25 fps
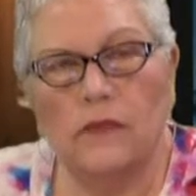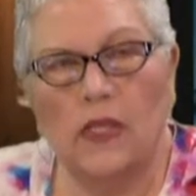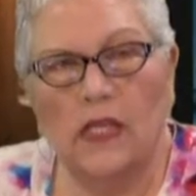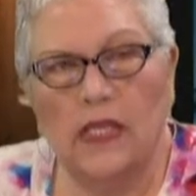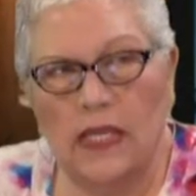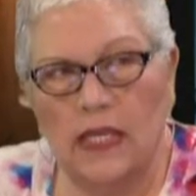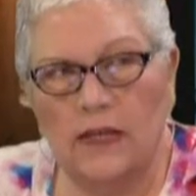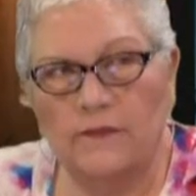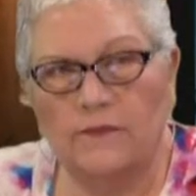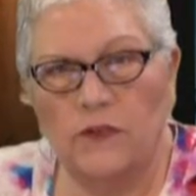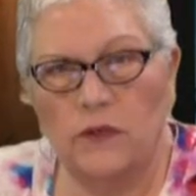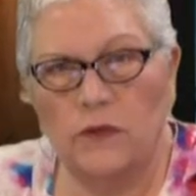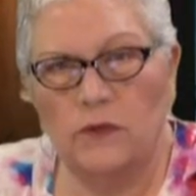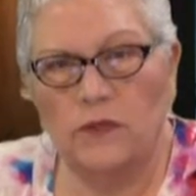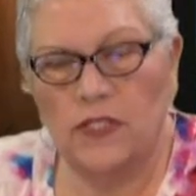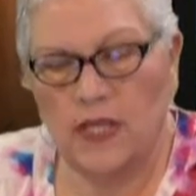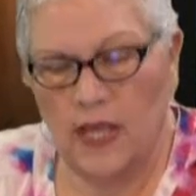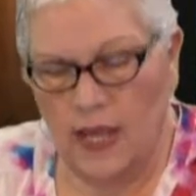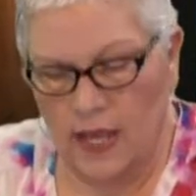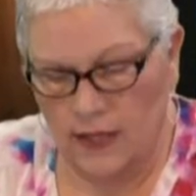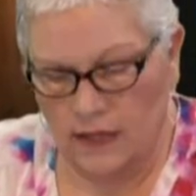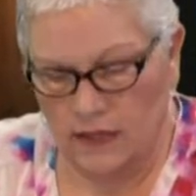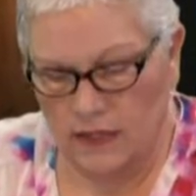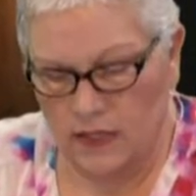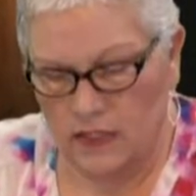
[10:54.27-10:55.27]
if you
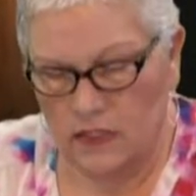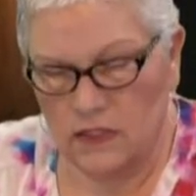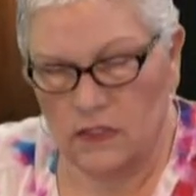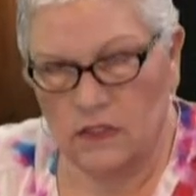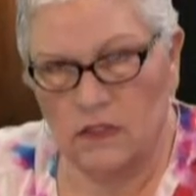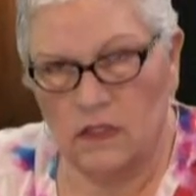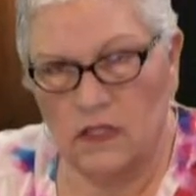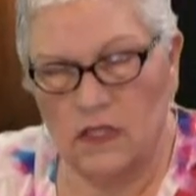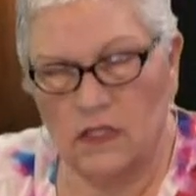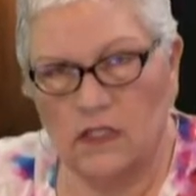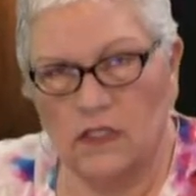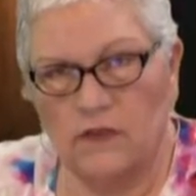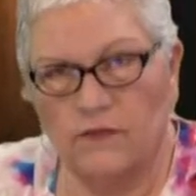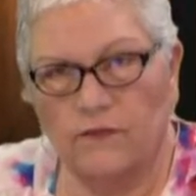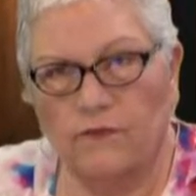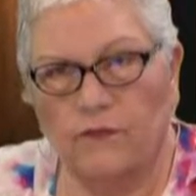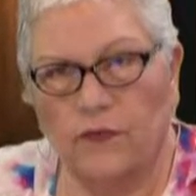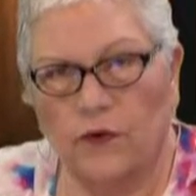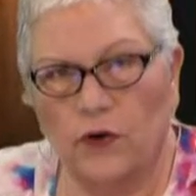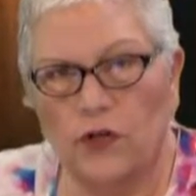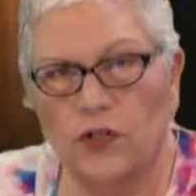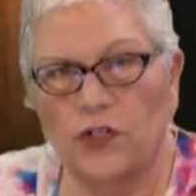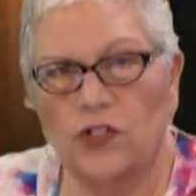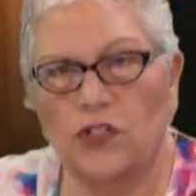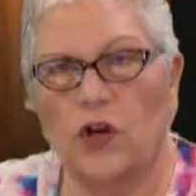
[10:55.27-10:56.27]
take this
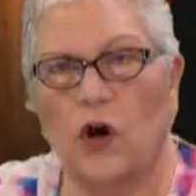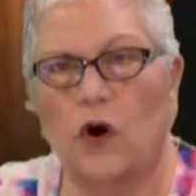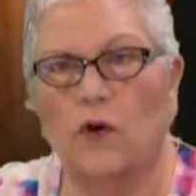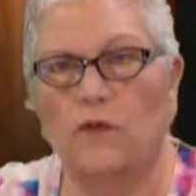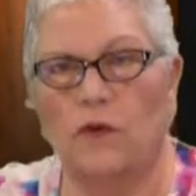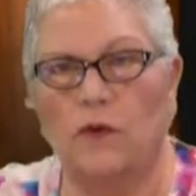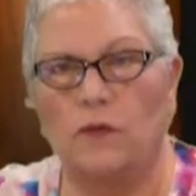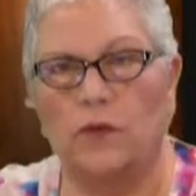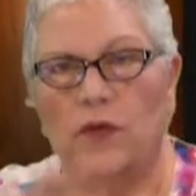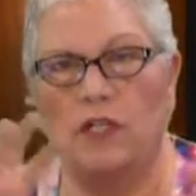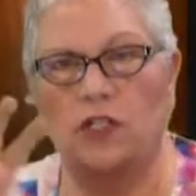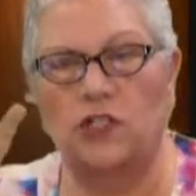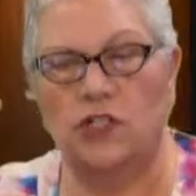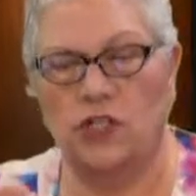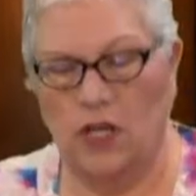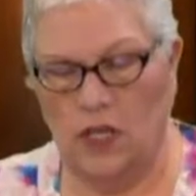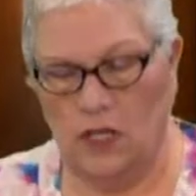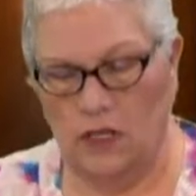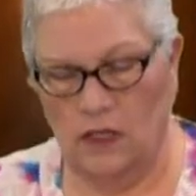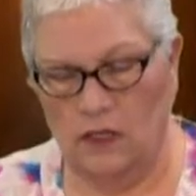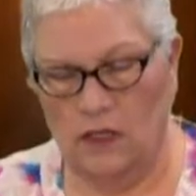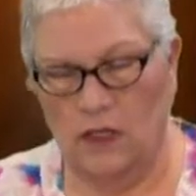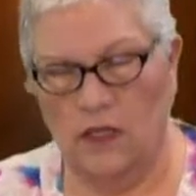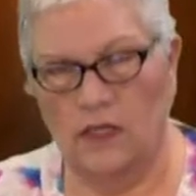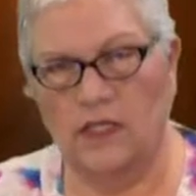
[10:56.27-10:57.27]
first
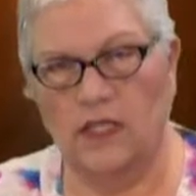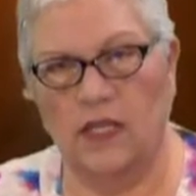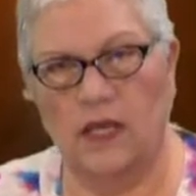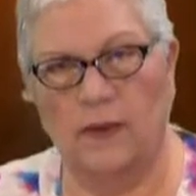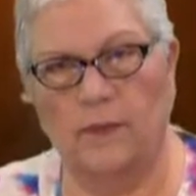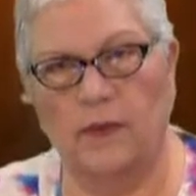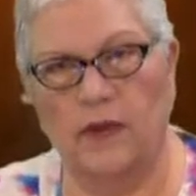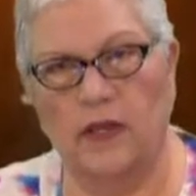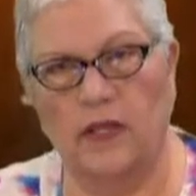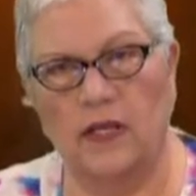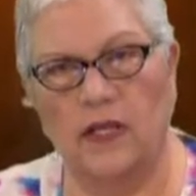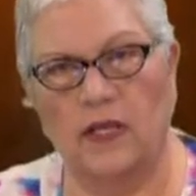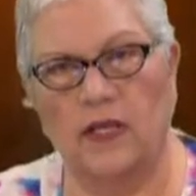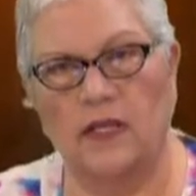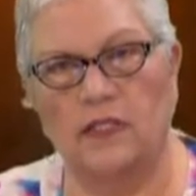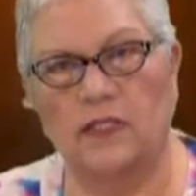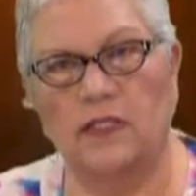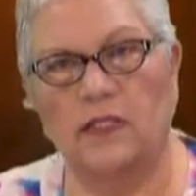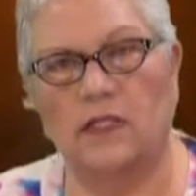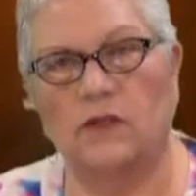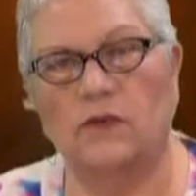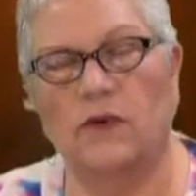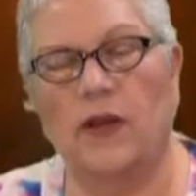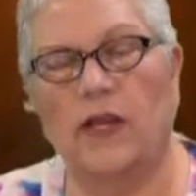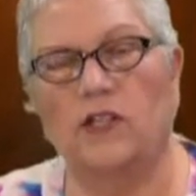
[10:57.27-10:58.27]
overreaching tip into
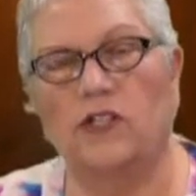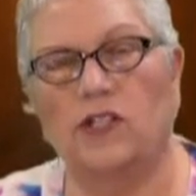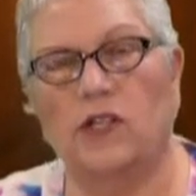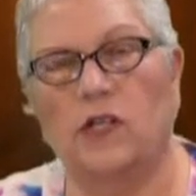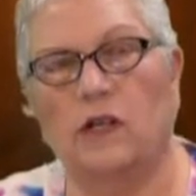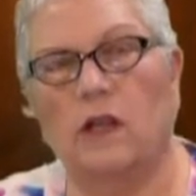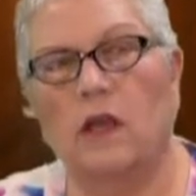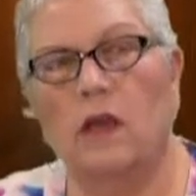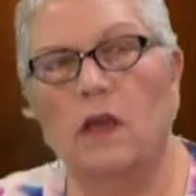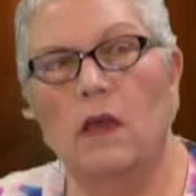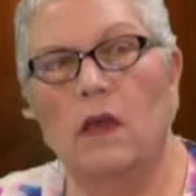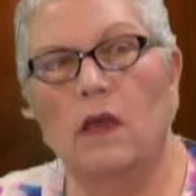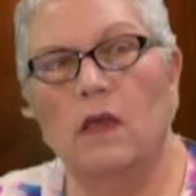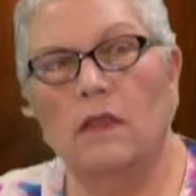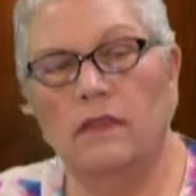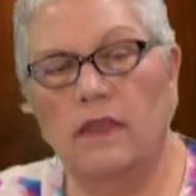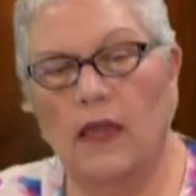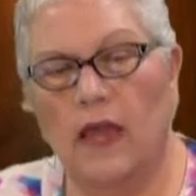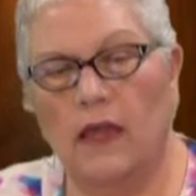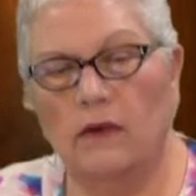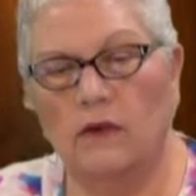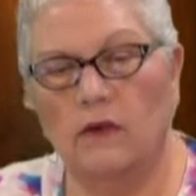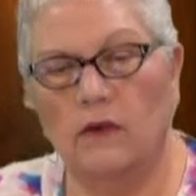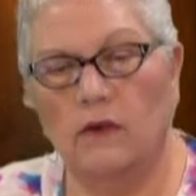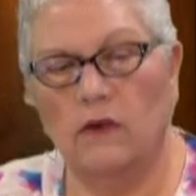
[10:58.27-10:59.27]
consideration.
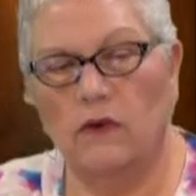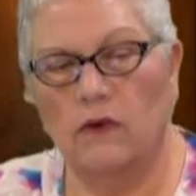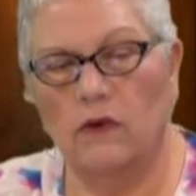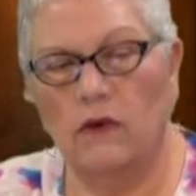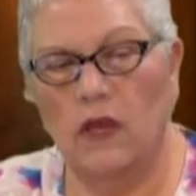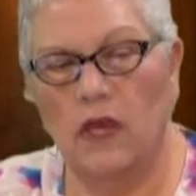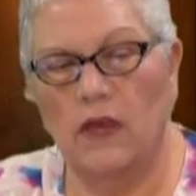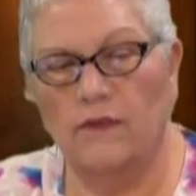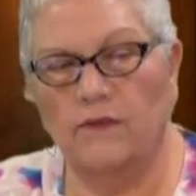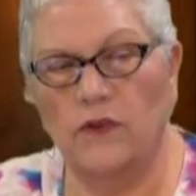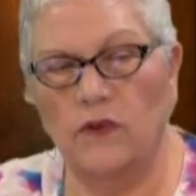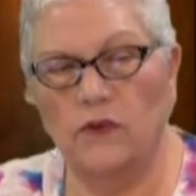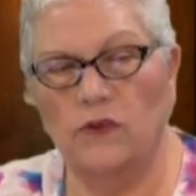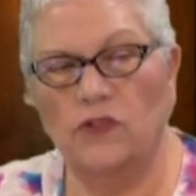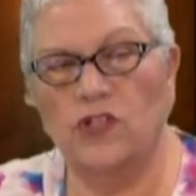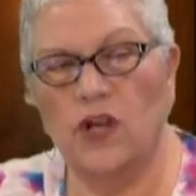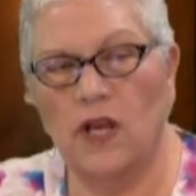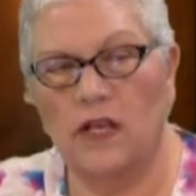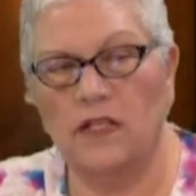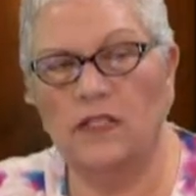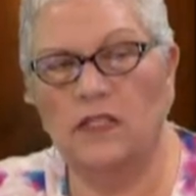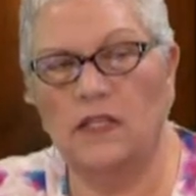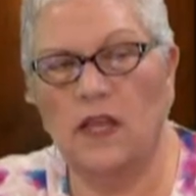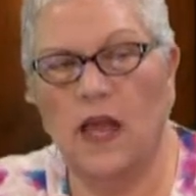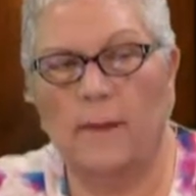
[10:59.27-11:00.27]
That if you
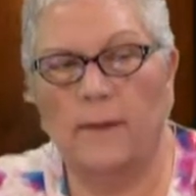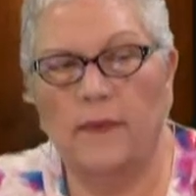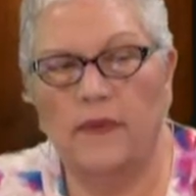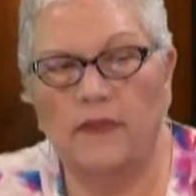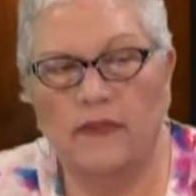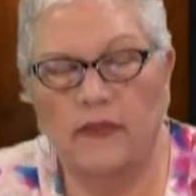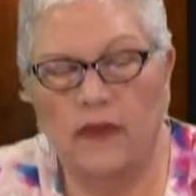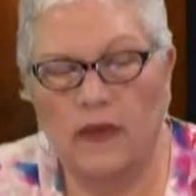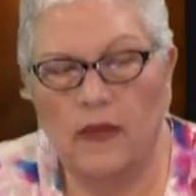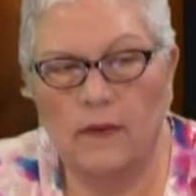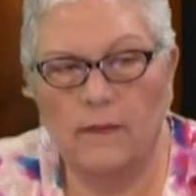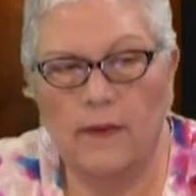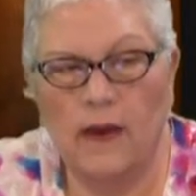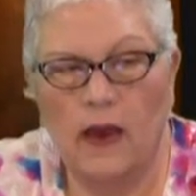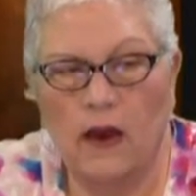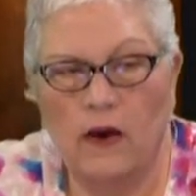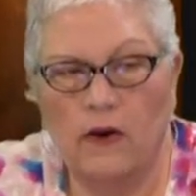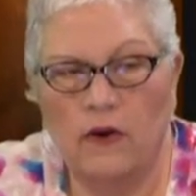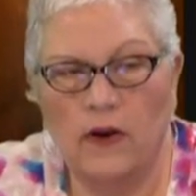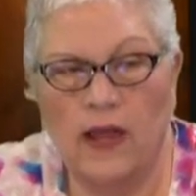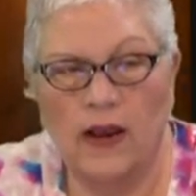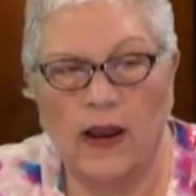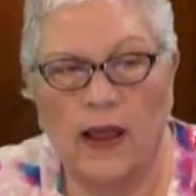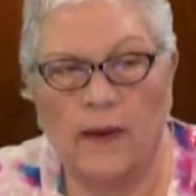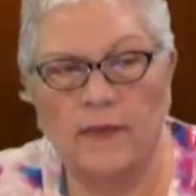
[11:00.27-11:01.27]
just stop and think
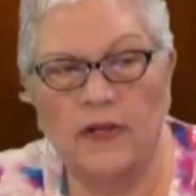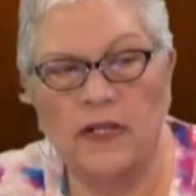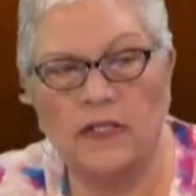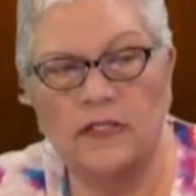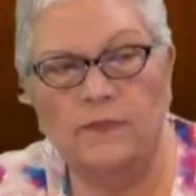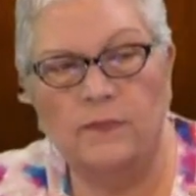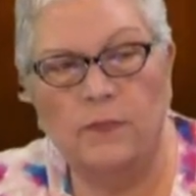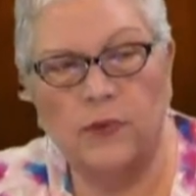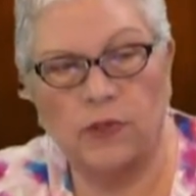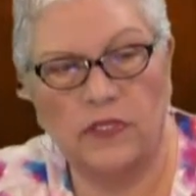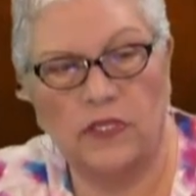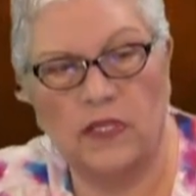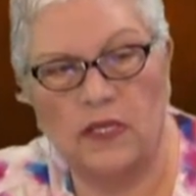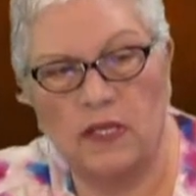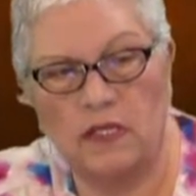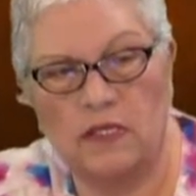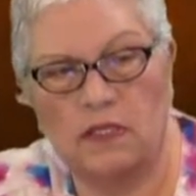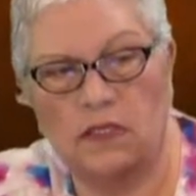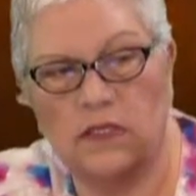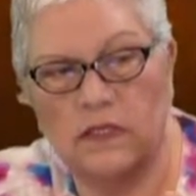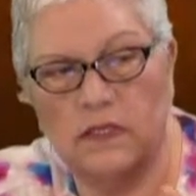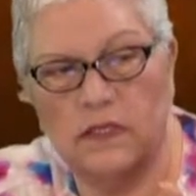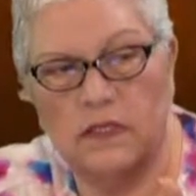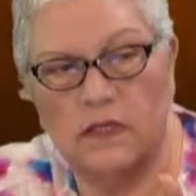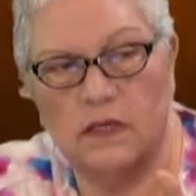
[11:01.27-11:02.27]
about, and I'm going to put
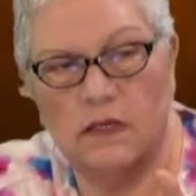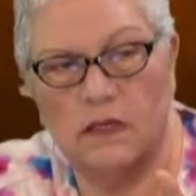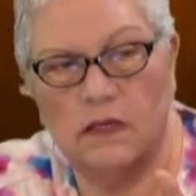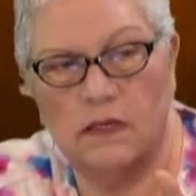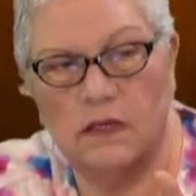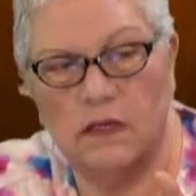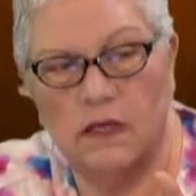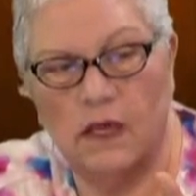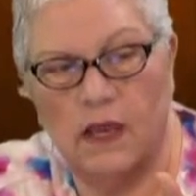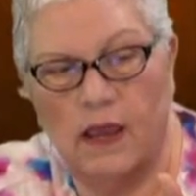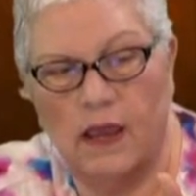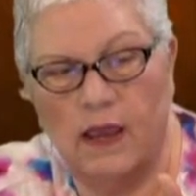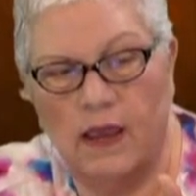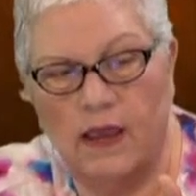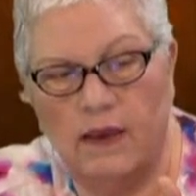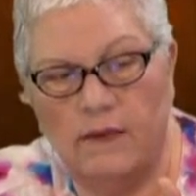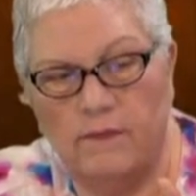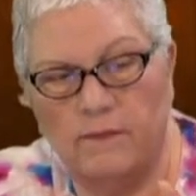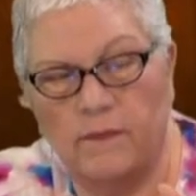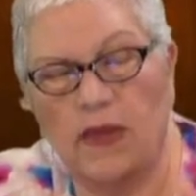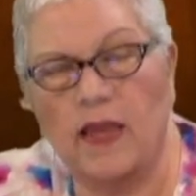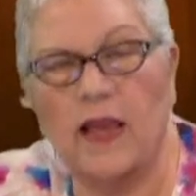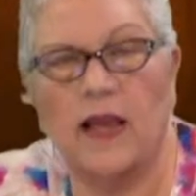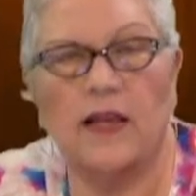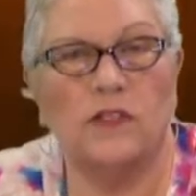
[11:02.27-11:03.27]
this
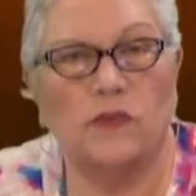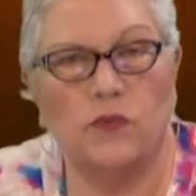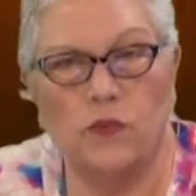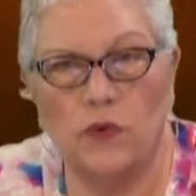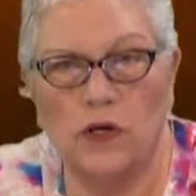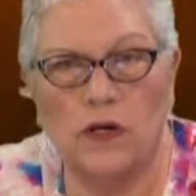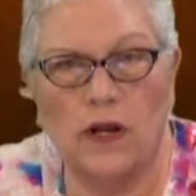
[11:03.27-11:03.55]
because we're